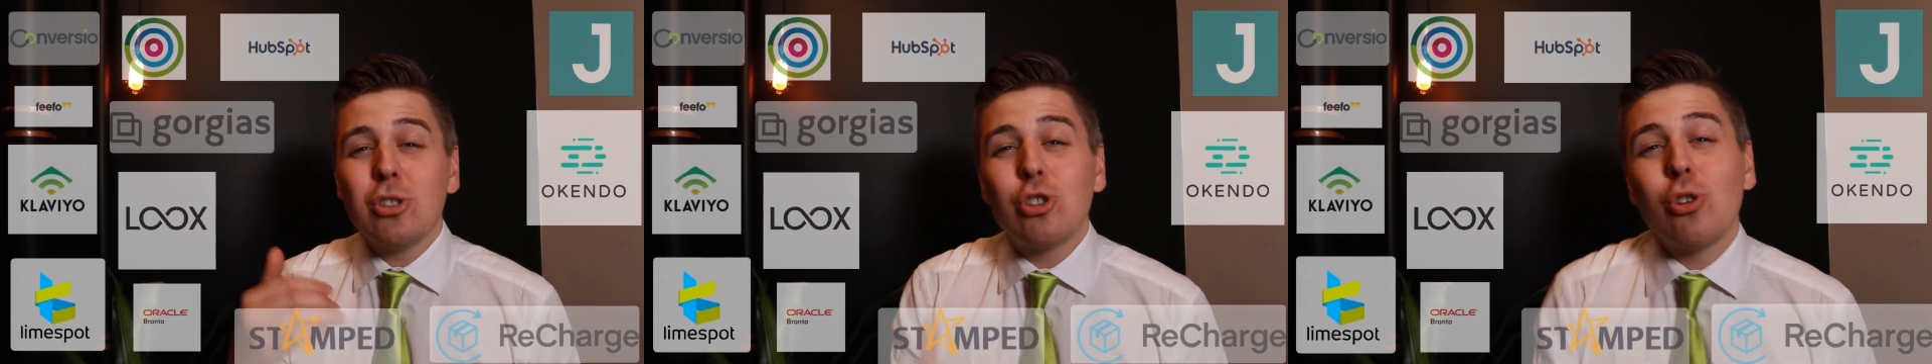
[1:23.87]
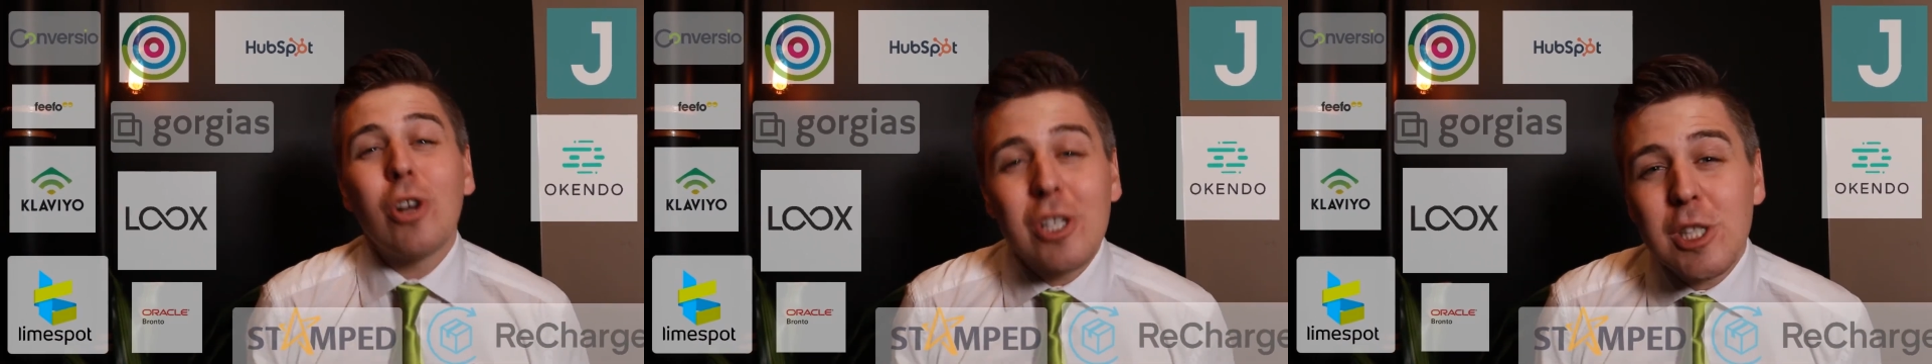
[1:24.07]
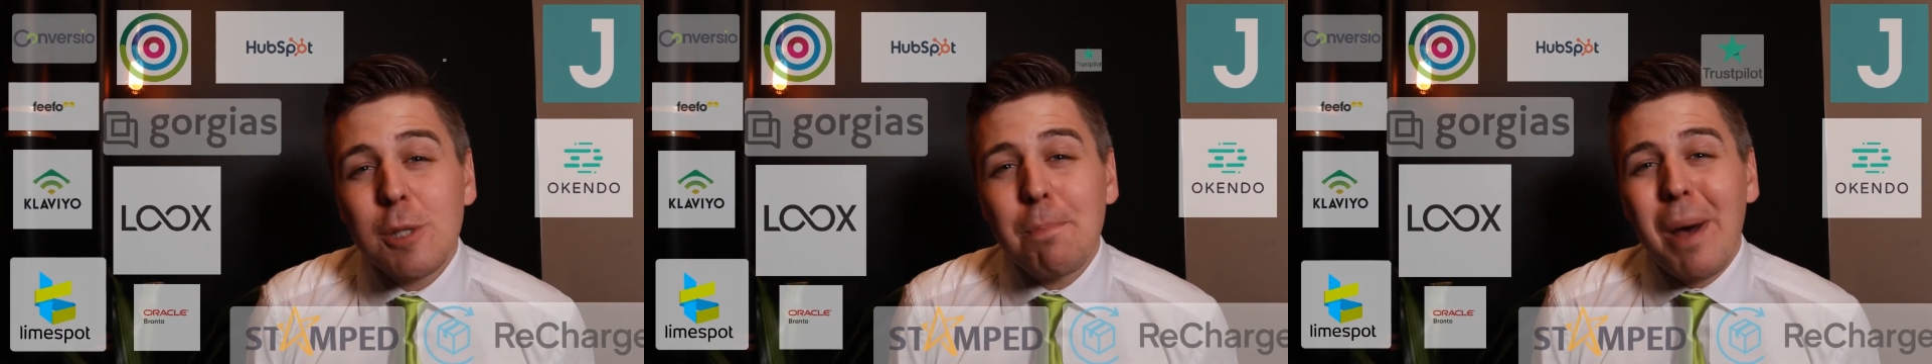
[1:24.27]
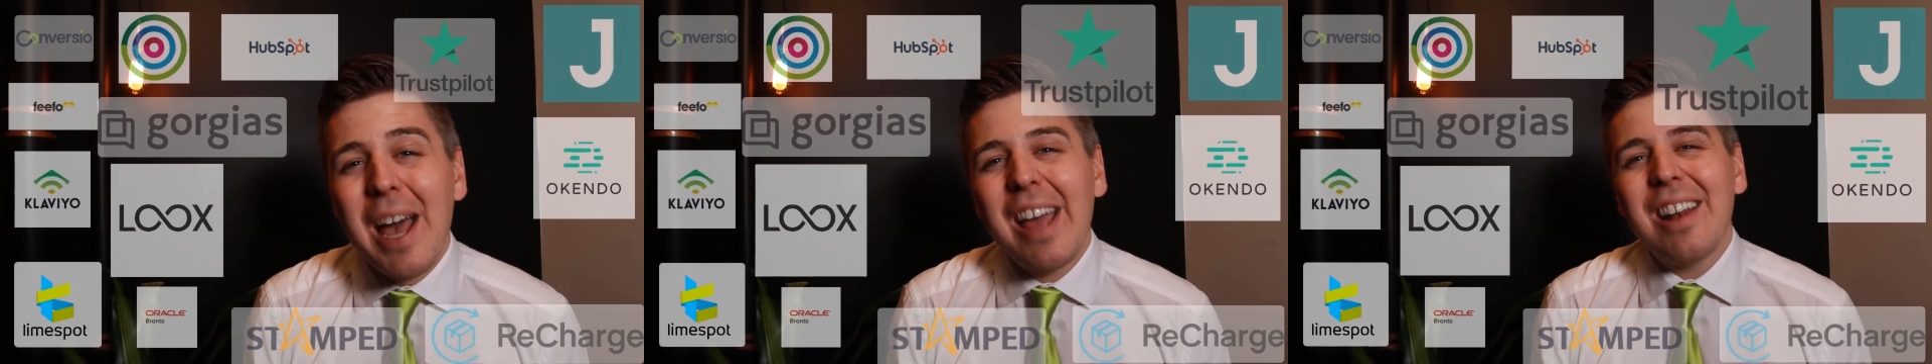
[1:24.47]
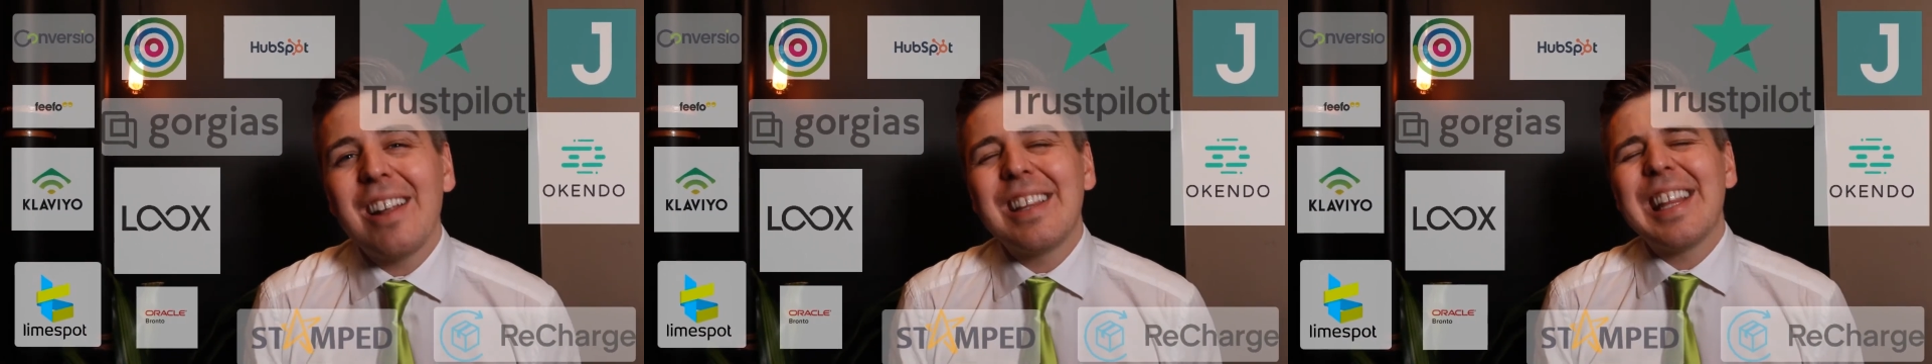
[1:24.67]

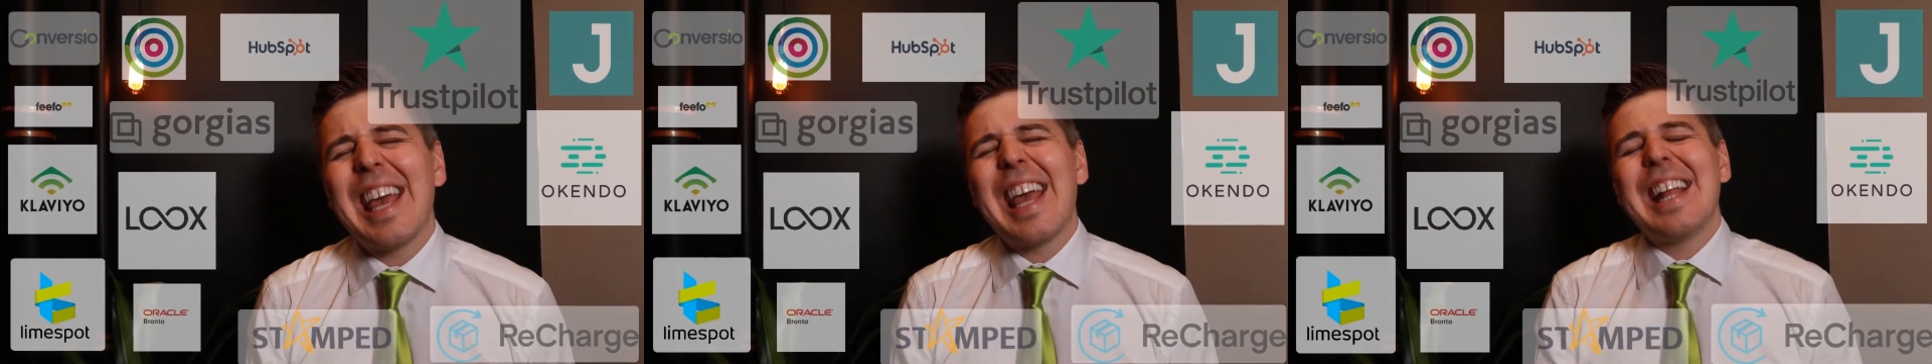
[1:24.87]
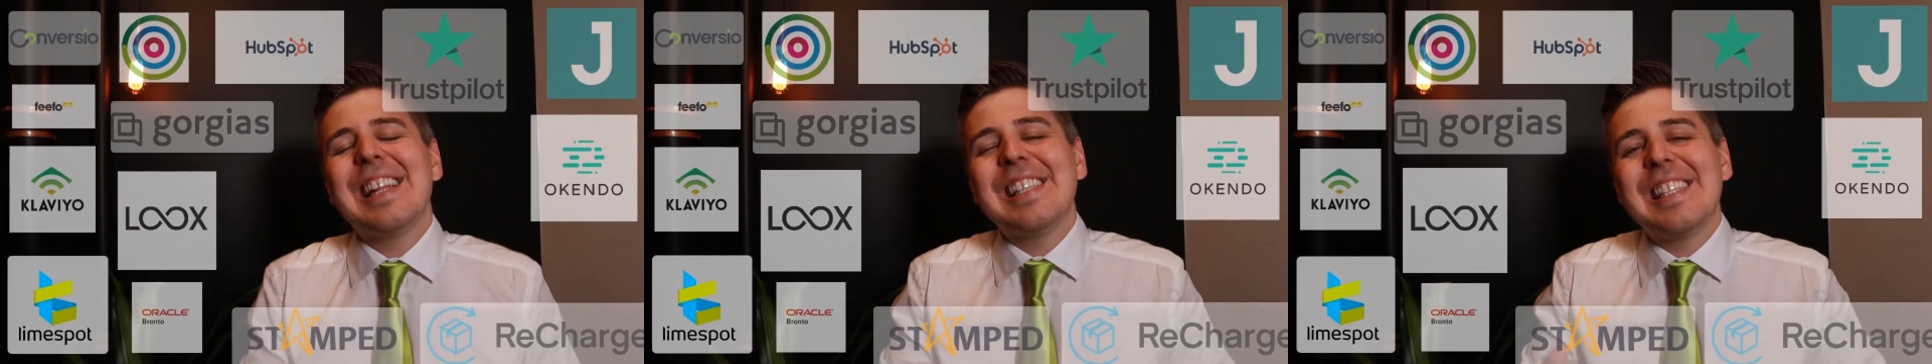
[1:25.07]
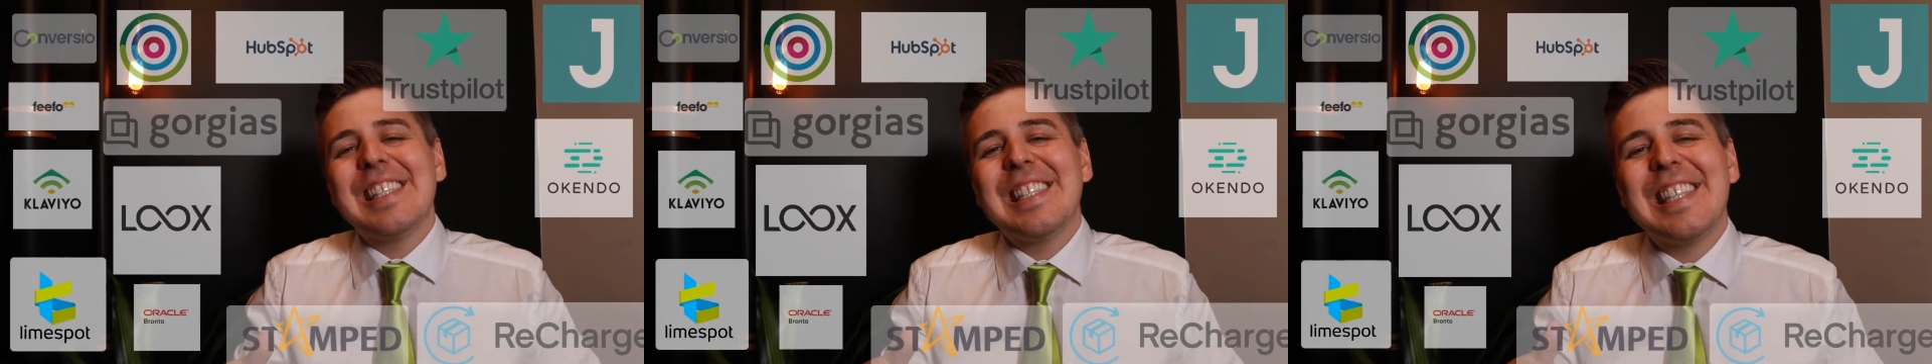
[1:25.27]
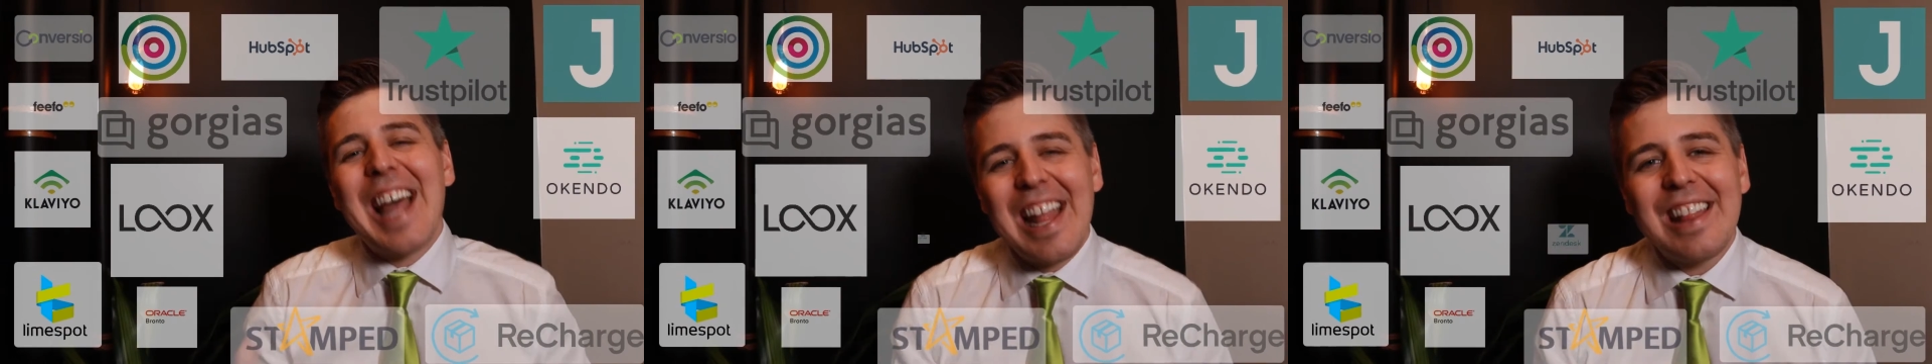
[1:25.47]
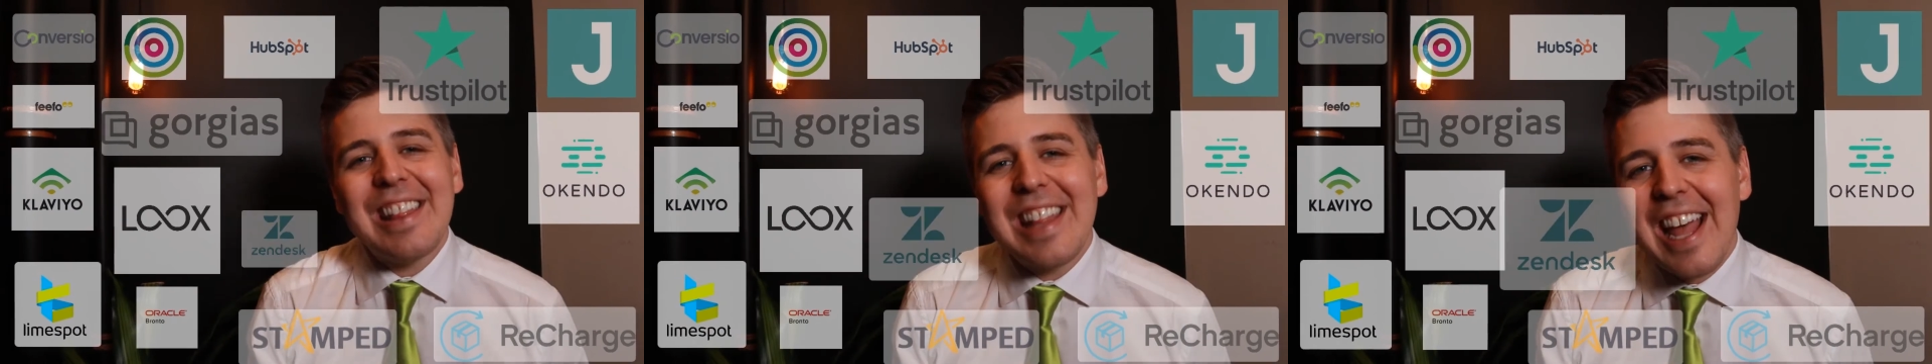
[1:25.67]
Trustpilot, and
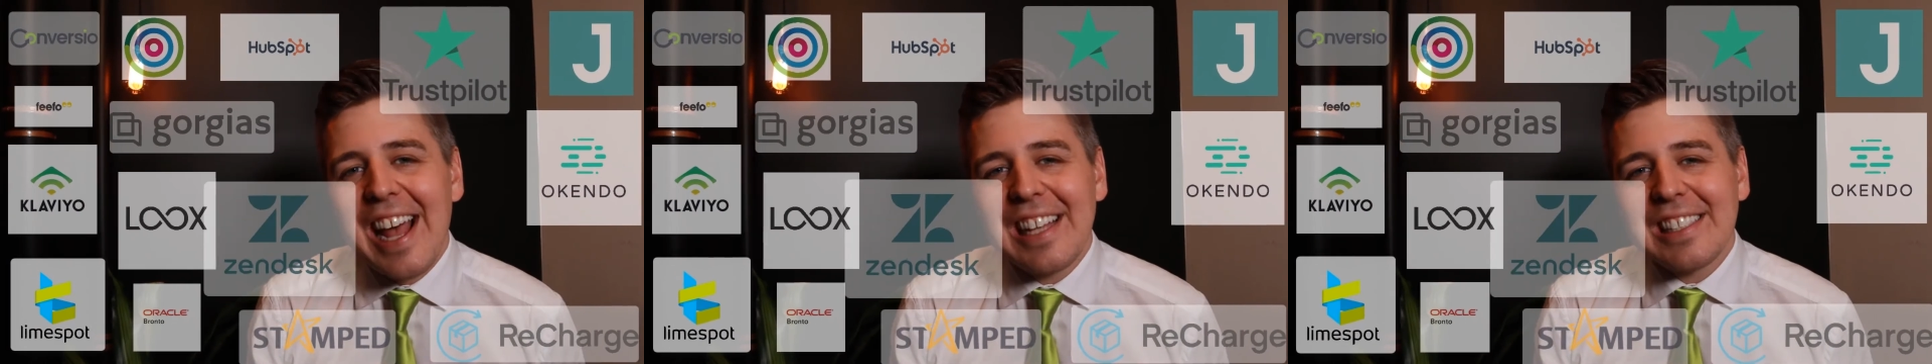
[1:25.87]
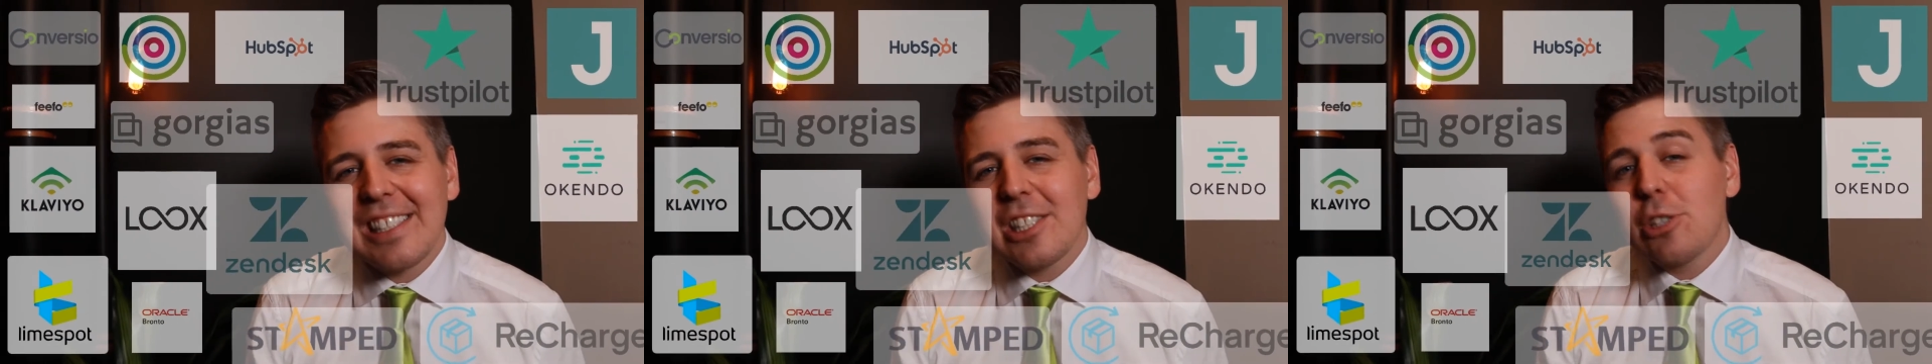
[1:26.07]
Zendesk.